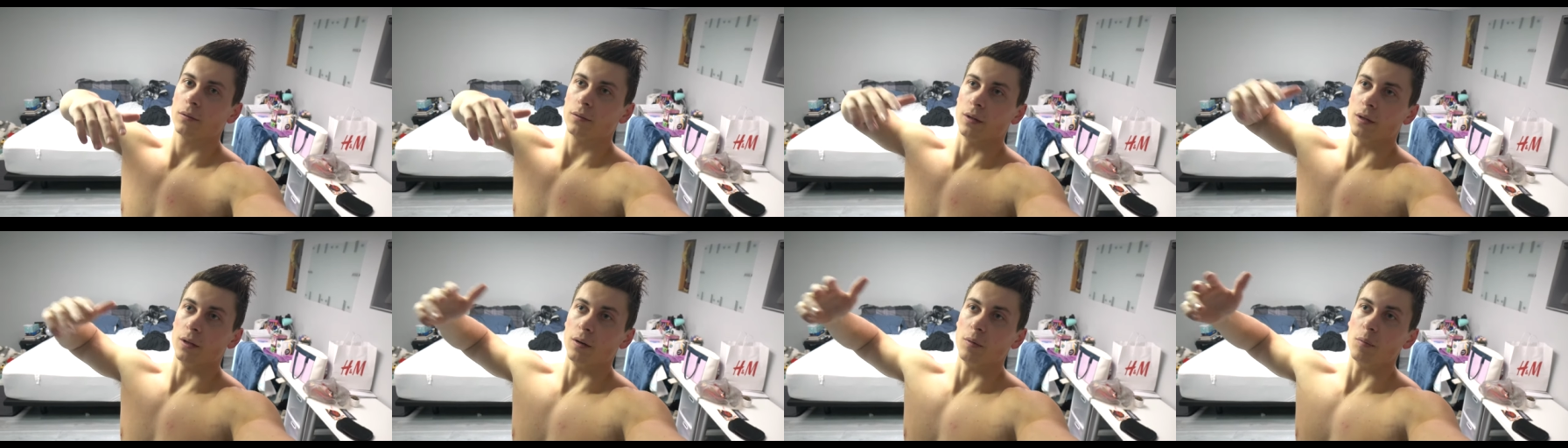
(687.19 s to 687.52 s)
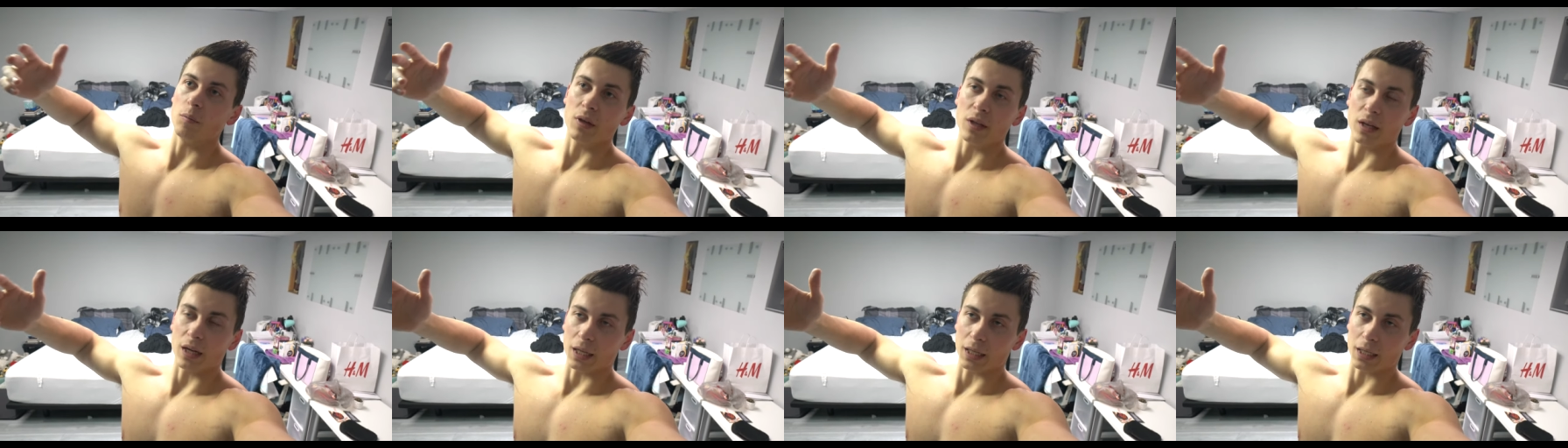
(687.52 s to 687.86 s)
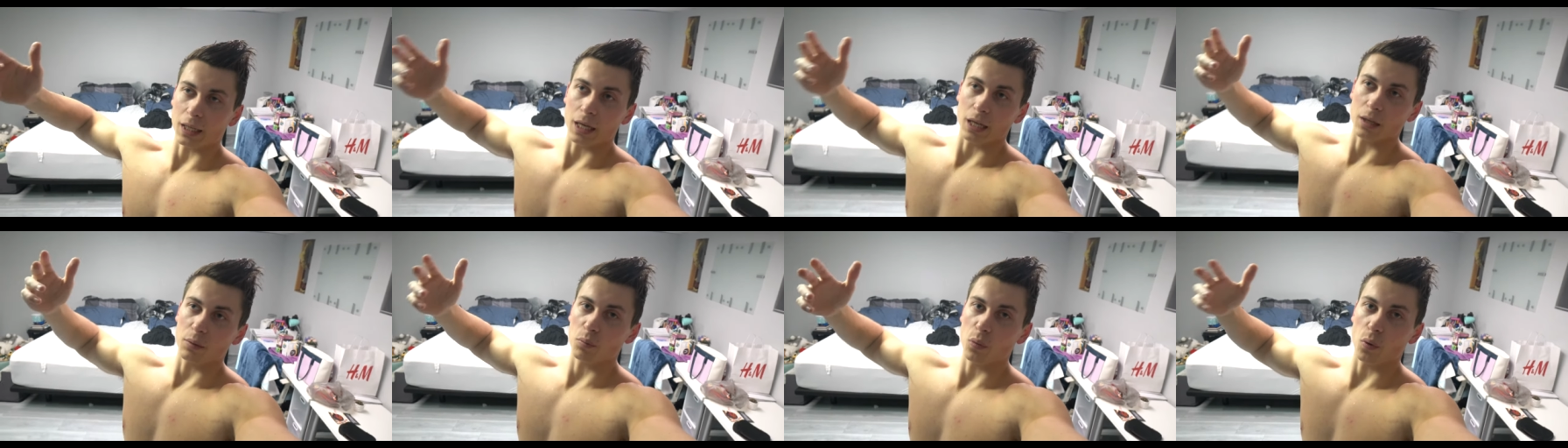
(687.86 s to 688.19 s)
Didn't mean I
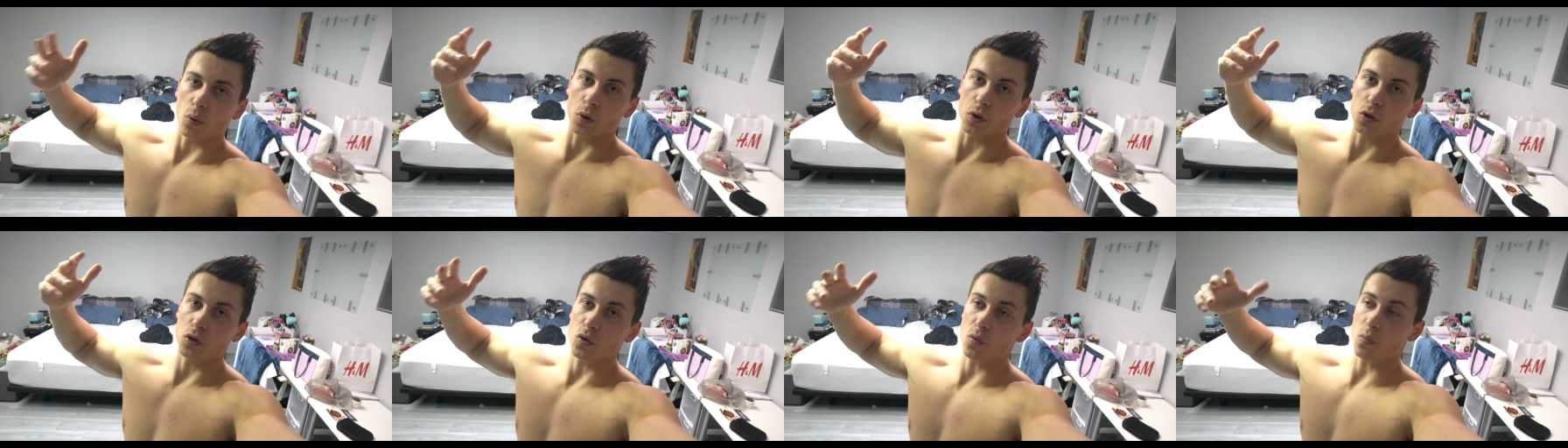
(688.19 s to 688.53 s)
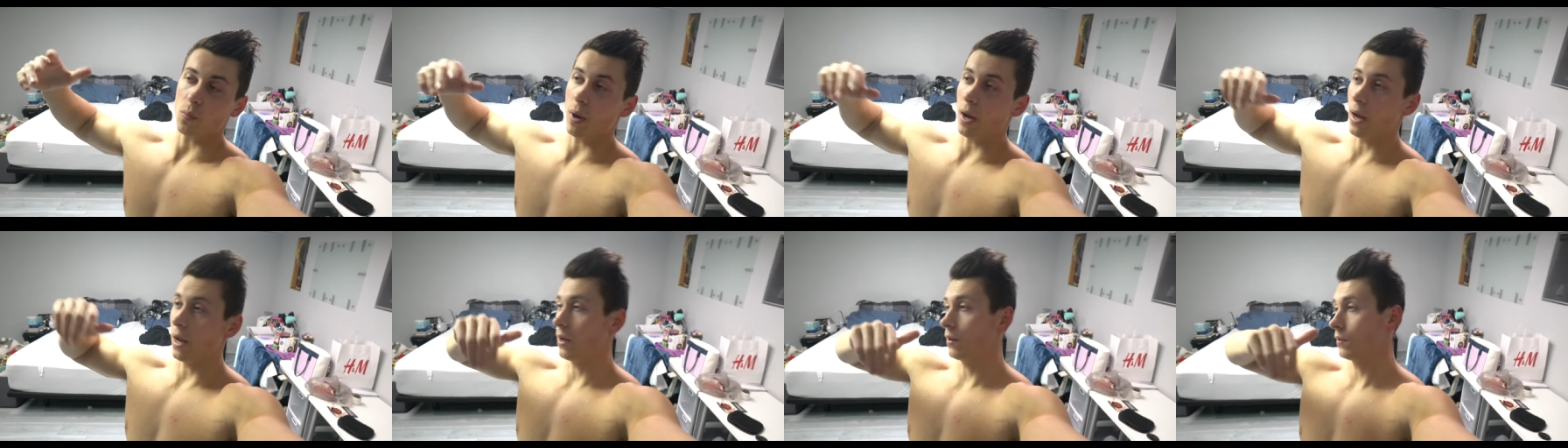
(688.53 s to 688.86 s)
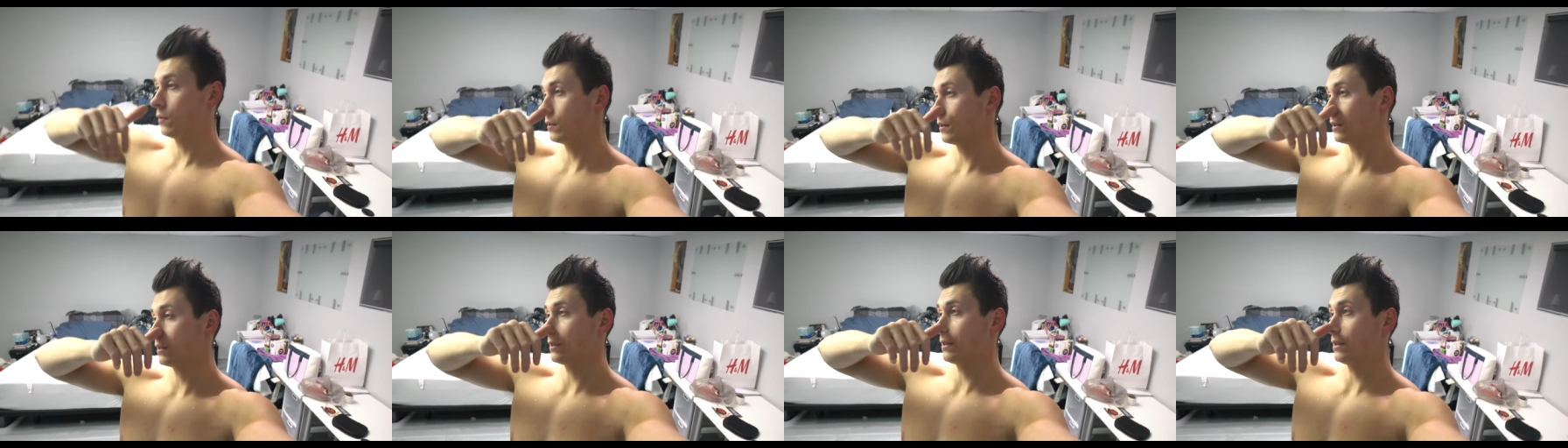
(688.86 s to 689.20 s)
gained 0.2
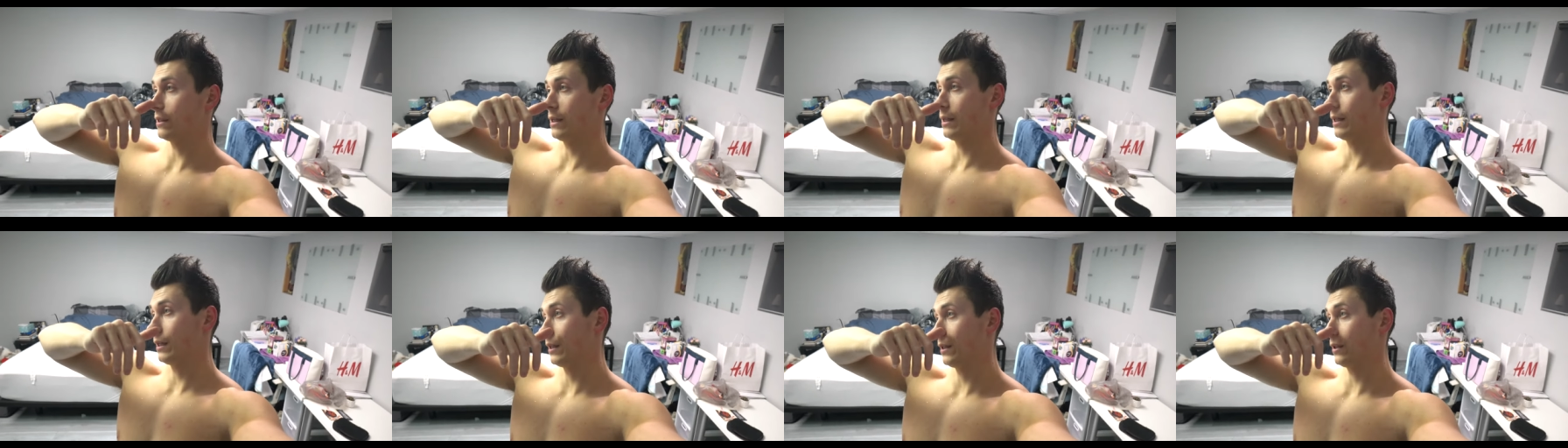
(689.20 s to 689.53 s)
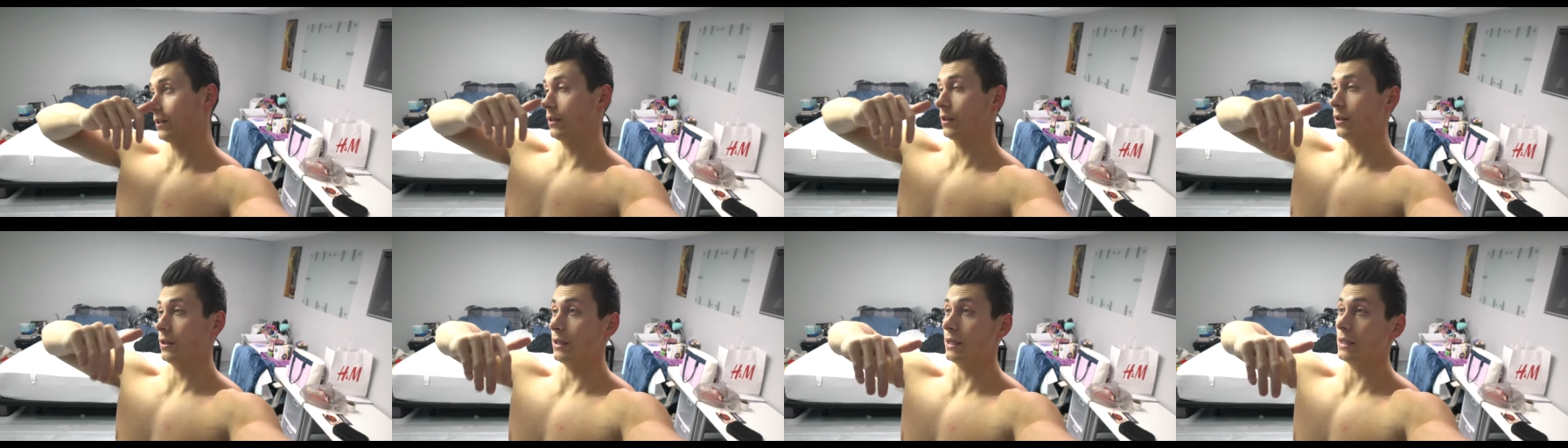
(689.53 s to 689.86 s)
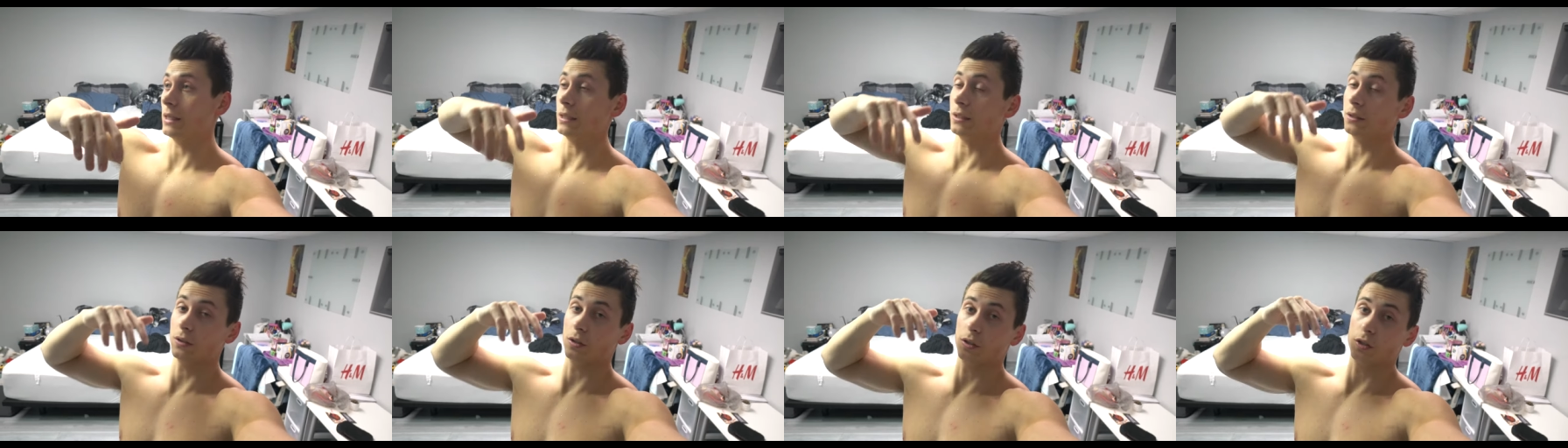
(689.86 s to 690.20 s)
pounds. It could
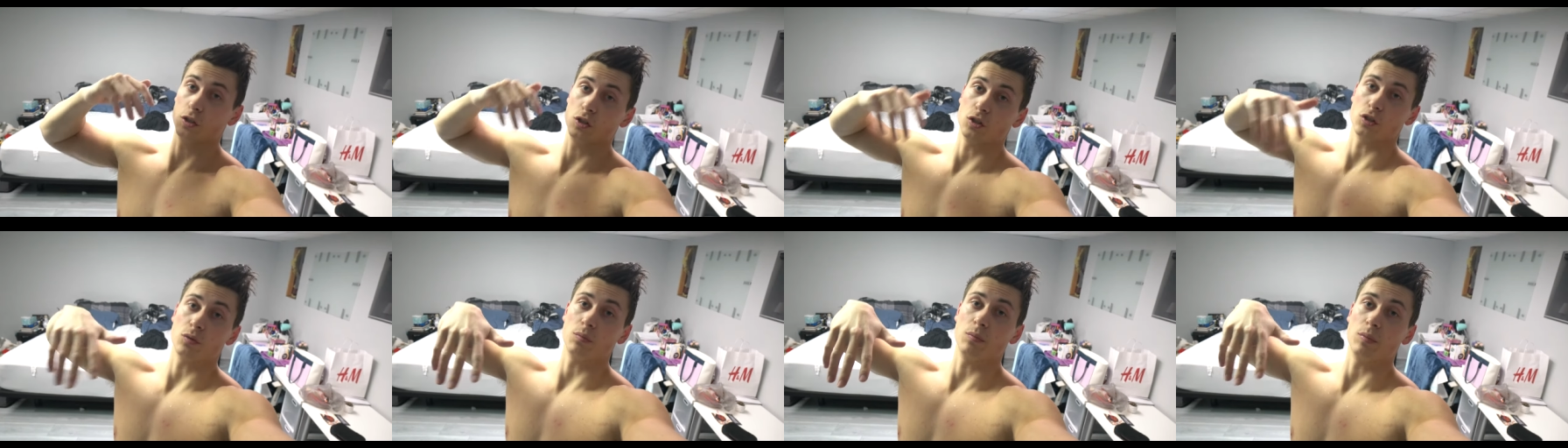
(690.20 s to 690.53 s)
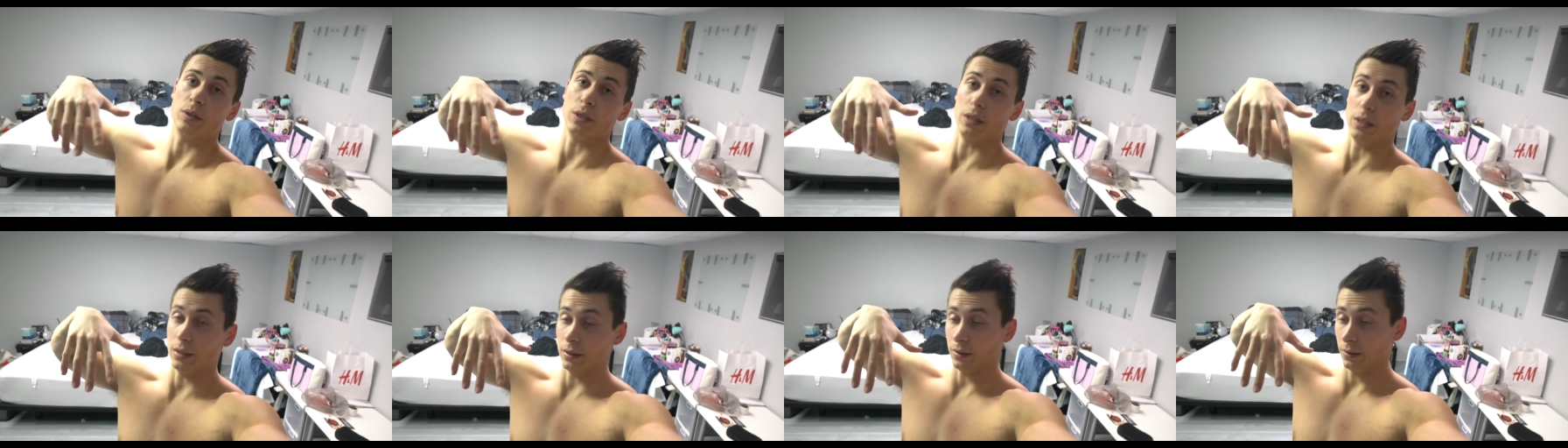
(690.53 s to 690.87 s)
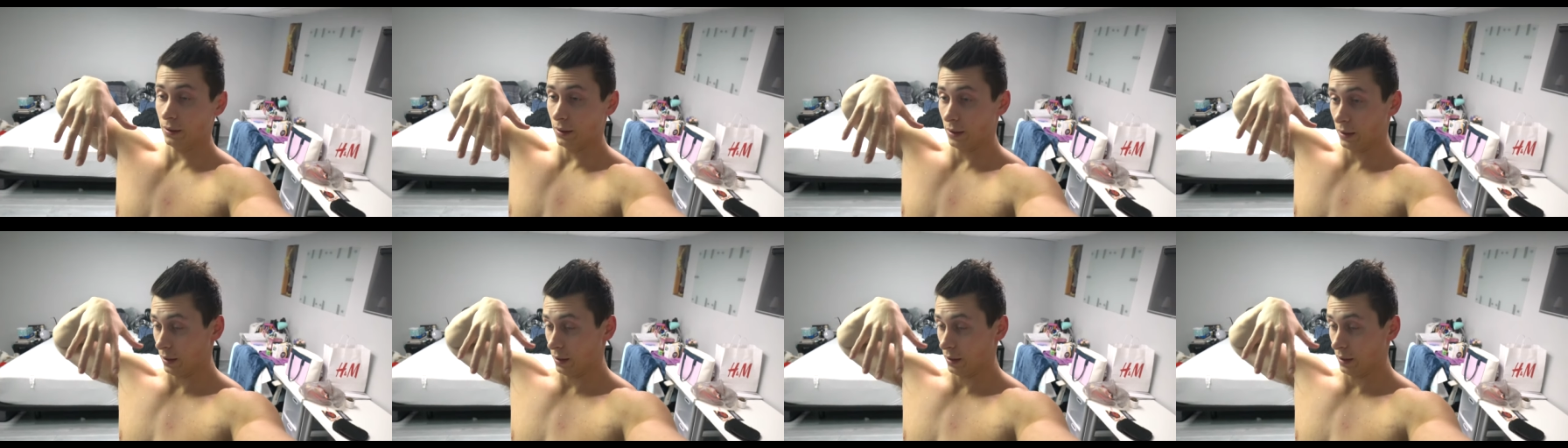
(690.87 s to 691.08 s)
easily just be